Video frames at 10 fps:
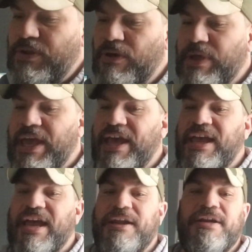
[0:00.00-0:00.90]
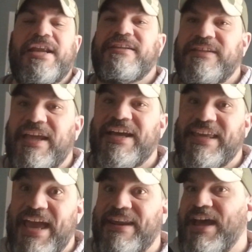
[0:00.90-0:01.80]
okay. And
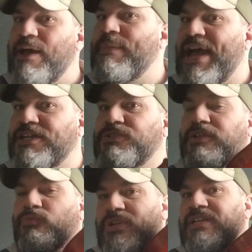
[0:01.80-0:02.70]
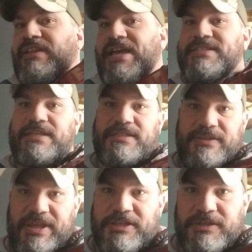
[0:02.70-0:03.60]
again, I'm actually realizing
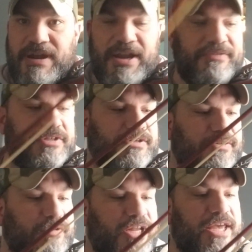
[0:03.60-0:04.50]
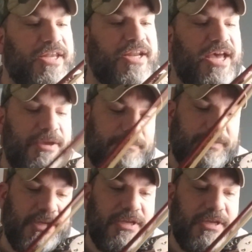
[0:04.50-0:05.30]
things are out of tune, and I'm,